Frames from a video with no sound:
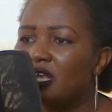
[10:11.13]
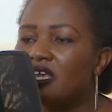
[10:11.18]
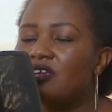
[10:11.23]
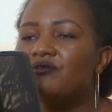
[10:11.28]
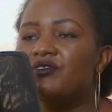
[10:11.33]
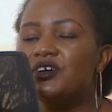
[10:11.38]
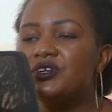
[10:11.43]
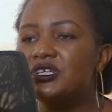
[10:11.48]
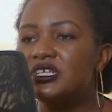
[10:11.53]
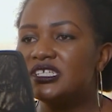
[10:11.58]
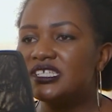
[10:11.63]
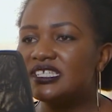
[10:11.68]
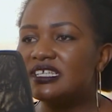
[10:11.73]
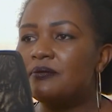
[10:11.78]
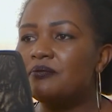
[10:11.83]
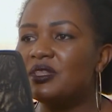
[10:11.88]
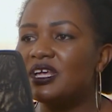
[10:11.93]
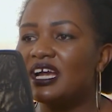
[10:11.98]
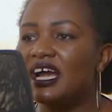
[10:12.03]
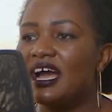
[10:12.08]
If there is
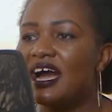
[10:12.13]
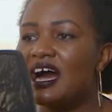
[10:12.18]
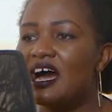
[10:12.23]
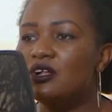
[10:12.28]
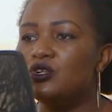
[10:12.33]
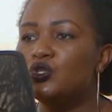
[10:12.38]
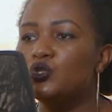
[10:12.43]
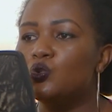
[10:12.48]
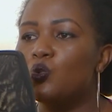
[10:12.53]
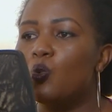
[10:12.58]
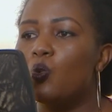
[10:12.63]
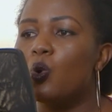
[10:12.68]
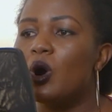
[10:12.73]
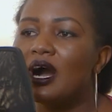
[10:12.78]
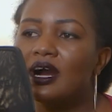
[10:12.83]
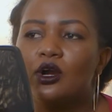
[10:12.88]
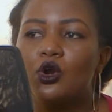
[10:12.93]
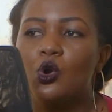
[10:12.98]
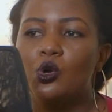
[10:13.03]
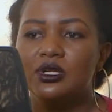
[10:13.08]
something I had to
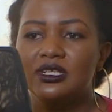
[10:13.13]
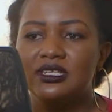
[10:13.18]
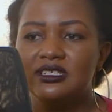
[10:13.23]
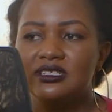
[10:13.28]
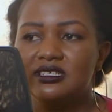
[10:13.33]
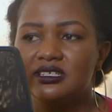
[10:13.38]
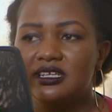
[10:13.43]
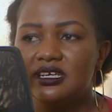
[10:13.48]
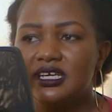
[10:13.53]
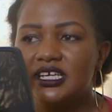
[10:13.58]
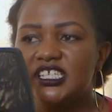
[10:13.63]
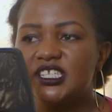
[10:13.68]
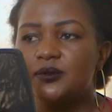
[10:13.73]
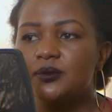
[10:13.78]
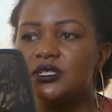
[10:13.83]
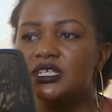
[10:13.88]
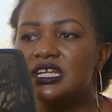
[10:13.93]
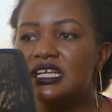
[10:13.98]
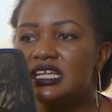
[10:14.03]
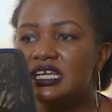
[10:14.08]
work on,
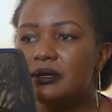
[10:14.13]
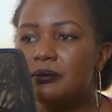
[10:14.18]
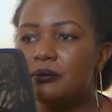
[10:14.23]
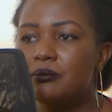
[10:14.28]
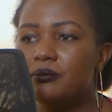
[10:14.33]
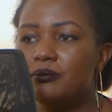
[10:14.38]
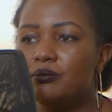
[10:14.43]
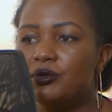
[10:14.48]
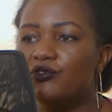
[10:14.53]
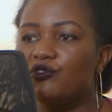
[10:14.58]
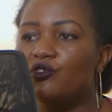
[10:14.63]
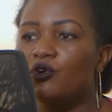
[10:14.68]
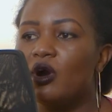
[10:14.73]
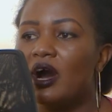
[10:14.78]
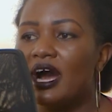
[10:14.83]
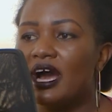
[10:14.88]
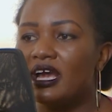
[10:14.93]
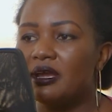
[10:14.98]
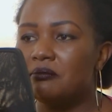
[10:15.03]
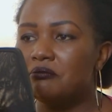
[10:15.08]
especially before
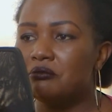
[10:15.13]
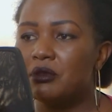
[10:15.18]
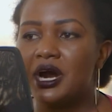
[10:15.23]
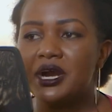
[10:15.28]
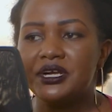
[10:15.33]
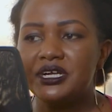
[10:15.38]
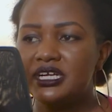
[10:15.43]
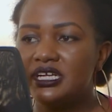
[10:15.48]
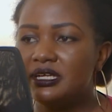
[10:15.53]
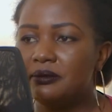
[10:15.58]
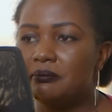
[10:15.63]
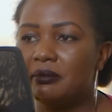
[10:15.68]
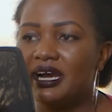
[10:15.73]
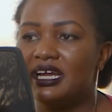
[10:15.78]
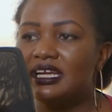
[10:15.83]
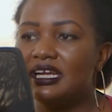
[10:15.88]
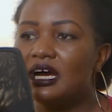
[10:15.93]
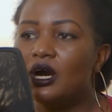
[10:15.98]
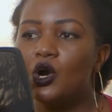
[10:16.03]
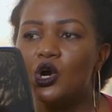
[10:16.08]
I married
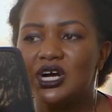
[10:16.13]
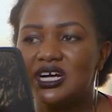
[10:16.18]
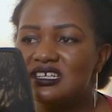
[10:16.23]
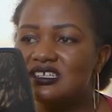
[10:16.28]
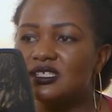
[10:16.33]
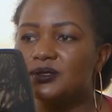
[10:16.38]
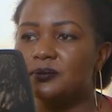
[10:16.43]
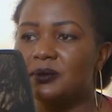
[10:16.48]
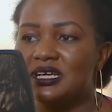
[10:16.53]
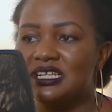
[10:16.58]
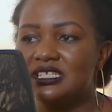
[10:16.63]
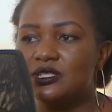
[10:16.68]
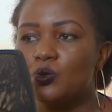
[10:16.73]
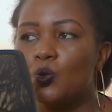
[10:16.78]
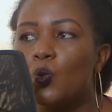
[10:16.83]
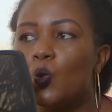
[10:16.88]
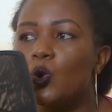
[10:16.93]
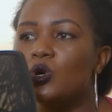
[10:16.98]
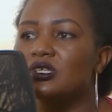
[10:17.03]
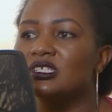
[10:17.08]
my now husband,
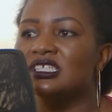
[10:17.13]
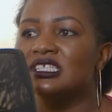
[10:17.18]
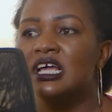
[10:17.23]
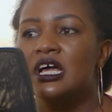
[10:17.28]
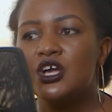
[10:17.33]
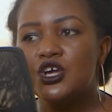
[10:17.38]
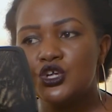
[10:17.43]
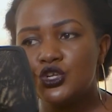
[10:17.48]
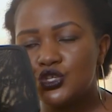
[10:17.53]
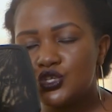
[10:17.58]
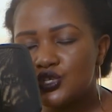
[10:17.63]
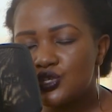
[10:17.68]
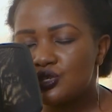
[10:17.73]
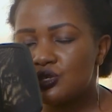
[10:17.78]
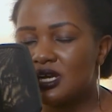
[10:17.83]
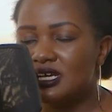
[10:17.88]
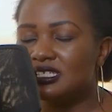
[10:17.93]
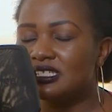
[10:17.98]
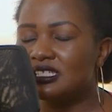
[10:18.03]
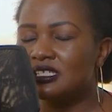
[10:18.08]
was
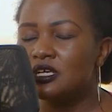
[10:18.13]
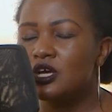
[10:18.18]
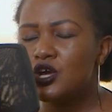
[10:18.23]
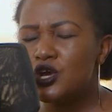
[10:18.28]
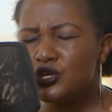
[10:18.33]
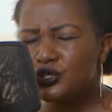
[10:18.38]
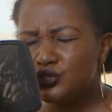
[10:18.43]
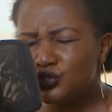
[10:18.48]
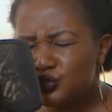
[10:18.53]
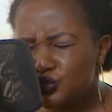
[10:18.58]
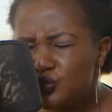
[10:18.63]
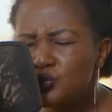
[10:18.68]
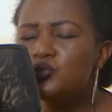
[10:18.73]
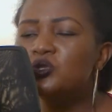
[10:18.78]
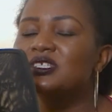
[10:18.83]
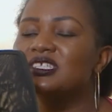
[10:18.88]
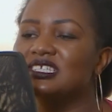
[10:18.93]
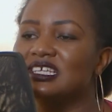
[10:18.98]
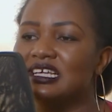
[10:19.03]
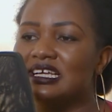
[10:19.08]
trust.
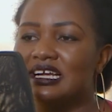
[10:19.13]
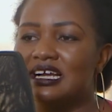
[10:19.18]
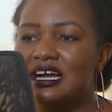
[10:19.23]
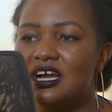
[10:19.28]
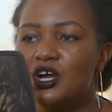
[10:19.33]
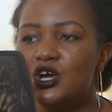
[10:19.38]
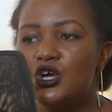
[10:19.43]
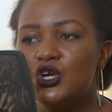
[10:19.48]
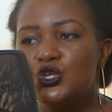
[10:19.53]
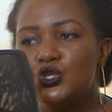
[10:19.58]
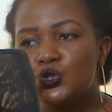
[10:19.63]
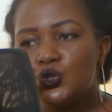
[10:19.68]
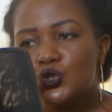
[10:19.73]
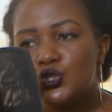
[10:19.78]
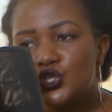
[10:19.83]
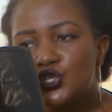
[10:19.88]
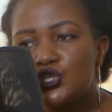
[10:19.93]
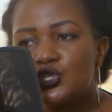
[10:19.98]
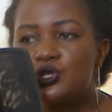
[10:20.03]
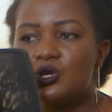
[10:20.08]
Choosing to
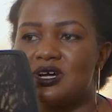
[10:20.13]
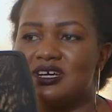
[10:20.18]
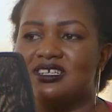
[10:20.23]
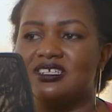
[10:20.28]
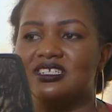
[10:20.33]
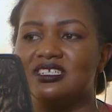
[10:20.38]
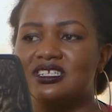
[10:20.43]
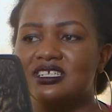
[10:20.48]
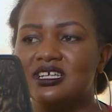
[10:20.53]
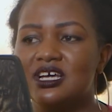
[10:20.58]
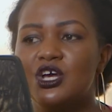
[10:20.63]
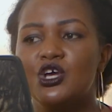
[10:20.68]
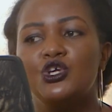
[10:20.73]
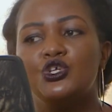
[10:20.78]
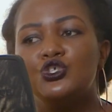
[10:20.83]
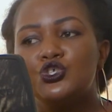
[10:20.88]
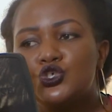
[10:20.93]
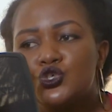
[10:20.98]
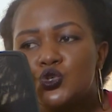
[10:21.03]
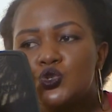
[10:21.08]
trust.
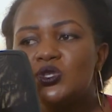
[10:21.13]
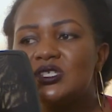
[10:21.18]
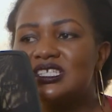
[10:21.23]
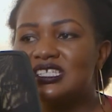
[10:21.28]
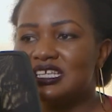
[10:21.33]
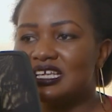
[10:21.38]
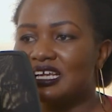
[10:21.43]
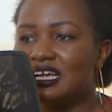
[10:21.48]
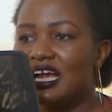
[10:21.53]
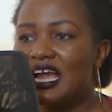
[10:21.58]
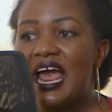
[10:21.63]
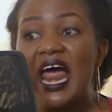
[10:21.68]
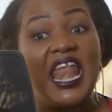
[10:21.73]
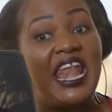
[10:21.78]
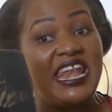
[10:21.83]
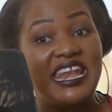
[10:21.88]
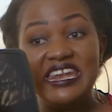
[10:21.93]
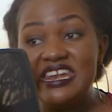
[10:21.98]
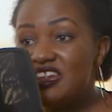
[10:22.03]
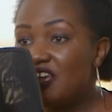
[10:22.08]
Choosing
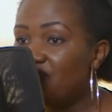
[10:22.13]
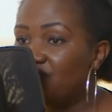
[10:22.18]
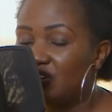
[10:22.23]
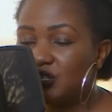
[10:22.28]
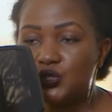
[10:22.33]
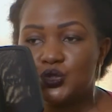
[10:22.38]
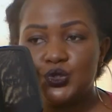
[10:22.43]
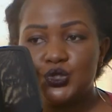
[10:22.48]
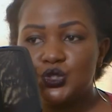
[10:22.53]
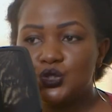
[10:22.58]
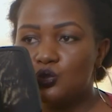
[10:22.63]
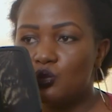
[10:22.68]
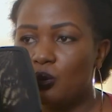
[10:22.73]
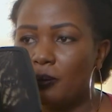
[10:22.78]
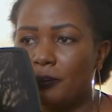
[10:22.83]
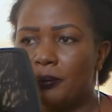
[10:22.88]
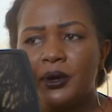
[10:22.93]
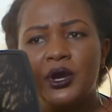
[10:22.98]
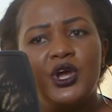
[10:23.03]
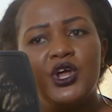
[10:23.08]
never to
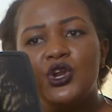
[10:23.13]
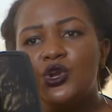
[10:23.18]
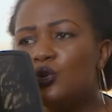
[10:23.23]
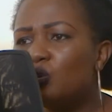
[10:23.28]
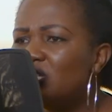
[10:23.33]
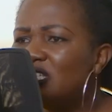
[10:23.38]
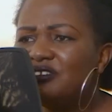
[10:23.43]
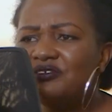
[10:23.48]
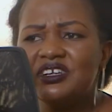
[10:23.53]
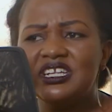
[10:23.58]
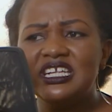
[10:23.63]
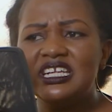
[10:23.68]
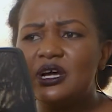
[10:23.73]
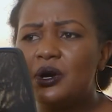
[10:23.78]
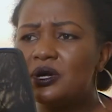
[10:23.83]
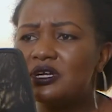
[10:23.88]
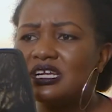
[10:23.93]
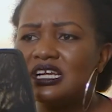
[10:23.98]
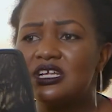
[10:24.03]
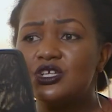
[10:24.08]
snoop. Not even in
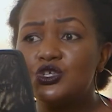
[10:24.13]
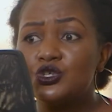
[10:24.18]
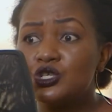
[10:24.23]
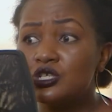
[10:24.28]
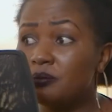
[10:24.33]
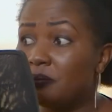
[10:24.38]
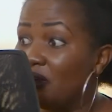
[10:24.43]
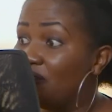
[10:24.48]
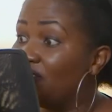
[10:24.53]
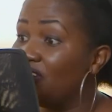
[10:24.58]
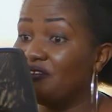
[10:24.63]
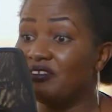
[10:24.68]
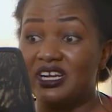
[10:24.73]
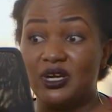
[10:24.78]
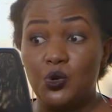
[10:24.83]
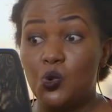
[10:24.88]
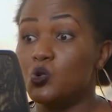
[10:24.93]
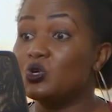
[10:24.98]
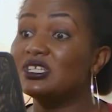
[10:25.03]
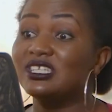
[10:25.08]
our relationship have I ever
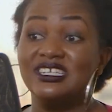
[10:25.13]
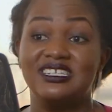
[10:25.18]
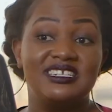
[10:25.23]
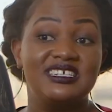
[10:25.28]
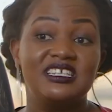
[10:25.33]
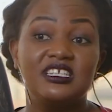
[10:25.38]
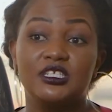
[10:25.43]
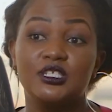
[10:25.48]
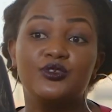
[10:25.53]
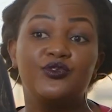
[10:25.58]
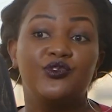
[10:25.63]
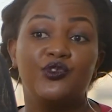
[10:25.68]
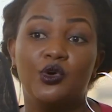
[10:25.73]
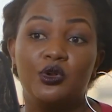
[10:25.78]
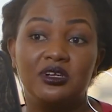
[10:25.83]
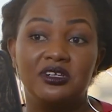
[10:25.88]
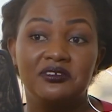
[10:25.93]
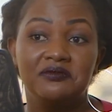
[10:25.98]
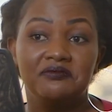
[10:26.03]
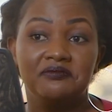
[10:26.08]
looked at his
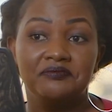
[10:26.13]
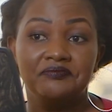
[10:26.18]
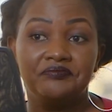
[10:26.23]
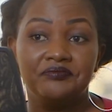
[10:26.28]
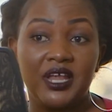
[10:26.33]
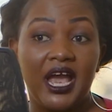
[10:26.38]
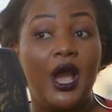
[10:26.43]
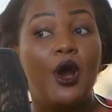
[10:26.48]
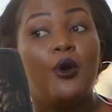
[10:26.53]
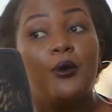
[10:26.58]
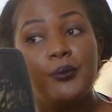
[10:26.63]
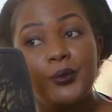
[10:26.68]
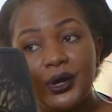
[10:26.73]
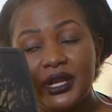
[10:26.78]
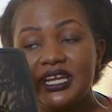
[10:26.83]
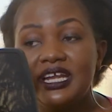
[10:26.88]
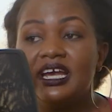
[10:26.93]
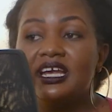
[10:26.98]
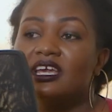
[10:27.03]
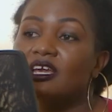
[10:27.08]
phone. I hope
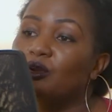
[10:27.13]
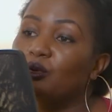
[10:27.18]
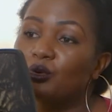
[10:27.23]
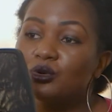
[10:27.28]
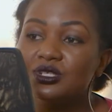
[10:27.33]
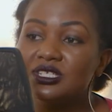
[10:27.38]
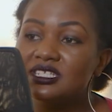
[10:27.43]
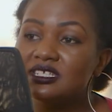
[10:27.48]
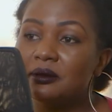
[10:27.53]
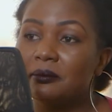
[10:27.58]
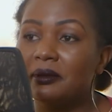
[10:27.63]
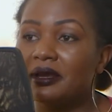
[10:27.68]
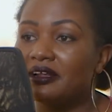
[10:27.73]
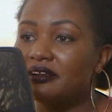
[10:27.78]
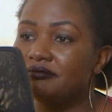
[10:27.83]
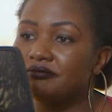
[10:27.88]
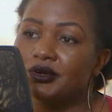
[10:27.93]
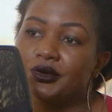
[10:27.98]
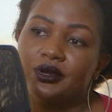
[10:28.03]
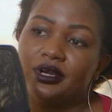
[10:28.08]
one day I can host him,
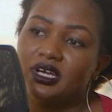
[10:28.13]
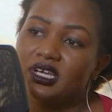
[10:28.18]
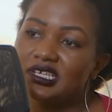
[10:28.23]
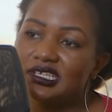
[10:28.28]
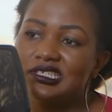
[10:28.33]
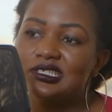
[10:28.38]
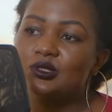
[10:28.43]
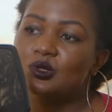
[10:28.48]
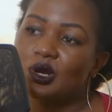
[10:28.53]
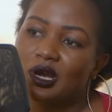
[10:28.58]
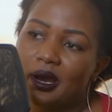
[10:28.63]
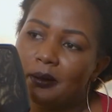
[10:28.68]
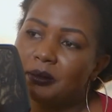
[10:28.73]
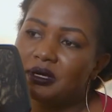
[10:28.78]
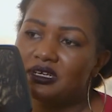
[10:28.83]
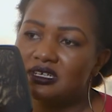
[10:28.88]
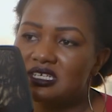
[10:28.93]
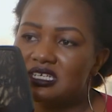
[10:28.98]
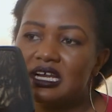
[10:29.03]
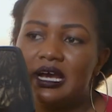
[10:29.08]
and he's so
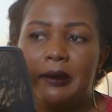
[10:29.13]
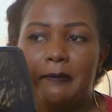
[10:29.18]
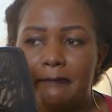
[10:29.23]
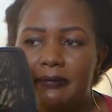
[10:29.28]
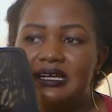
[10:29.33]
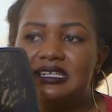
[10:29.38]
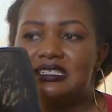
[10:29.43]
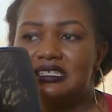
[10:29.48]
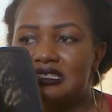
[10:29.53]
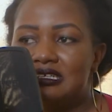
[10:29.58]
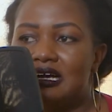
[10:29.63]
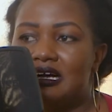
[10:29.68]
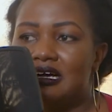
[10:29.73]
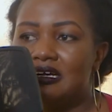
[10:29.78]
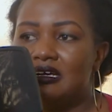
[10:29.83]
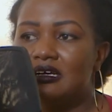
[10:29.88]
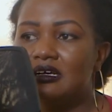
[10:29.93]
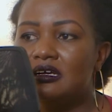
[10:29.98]
camera shy, but yeah.